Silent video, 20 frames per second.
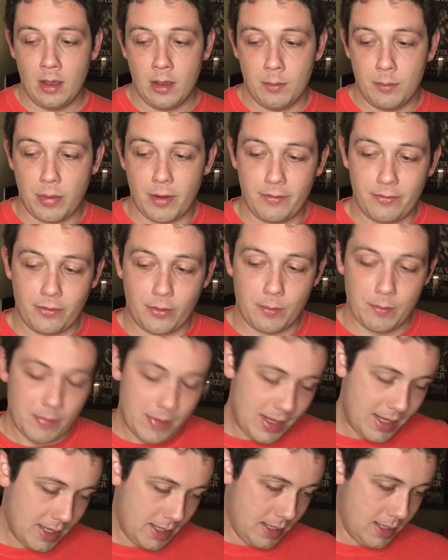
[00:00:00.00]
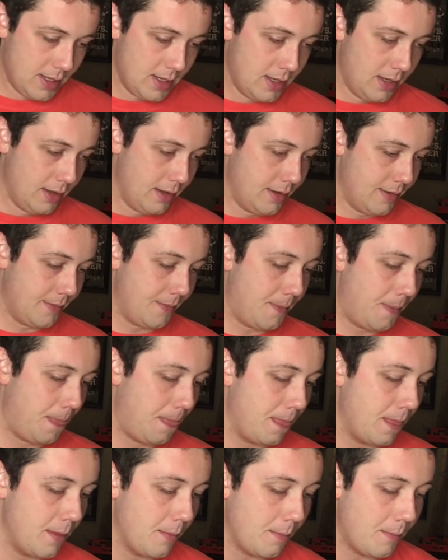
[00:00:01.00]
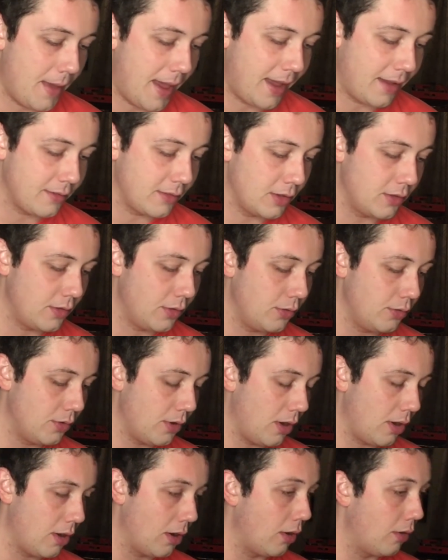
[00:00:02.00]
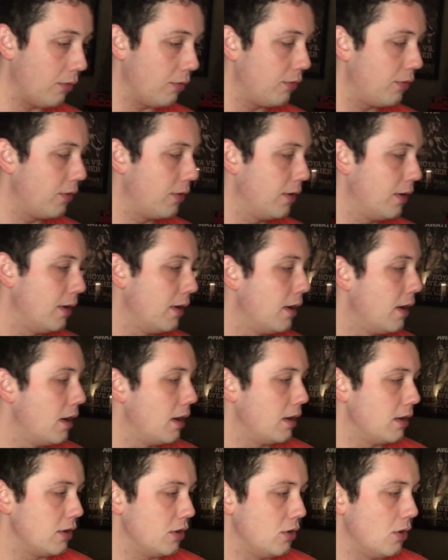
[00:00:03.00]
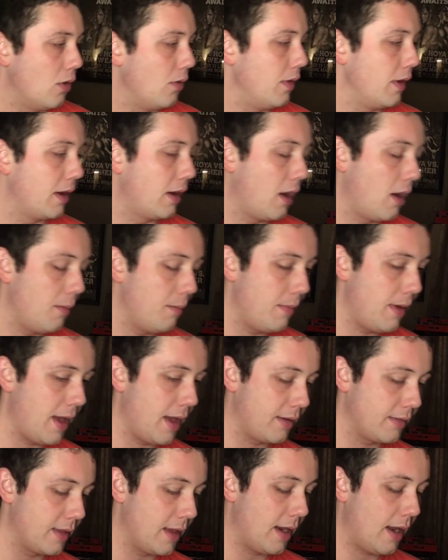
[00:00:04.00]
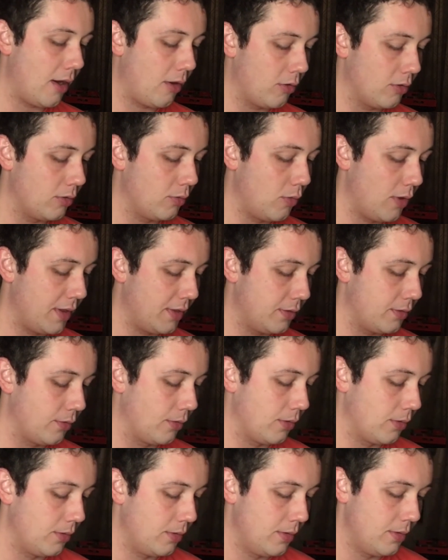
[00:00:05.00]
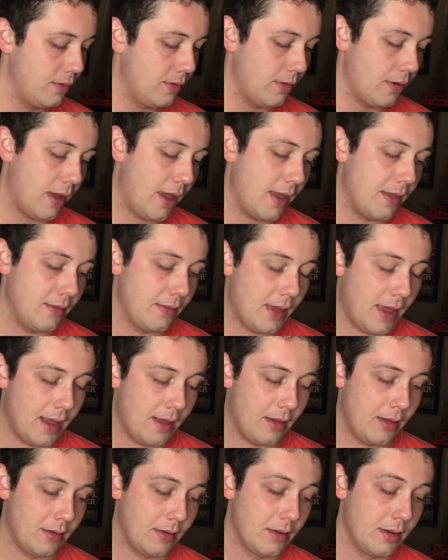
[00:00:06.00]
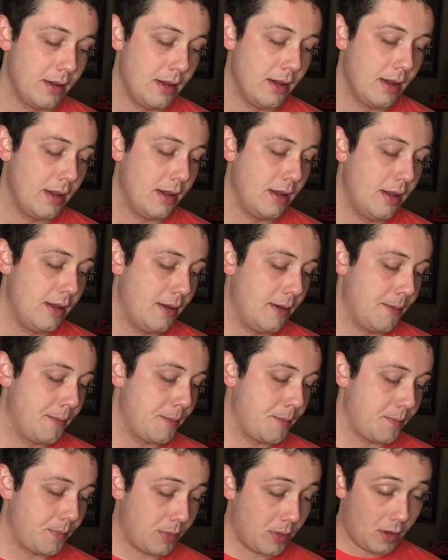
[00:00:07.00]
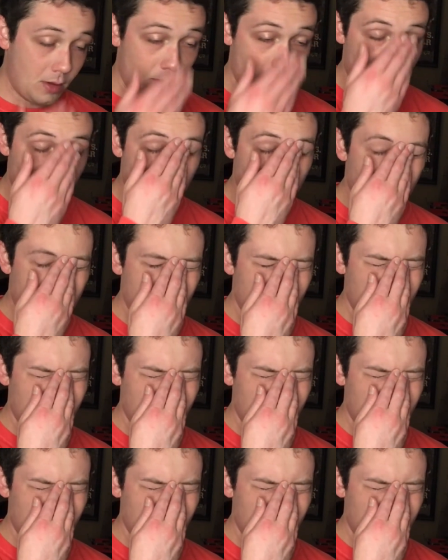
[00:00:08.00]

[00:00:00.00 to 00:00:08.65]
But for me, the magnitude of, you know, the comeback that Errol went through and and the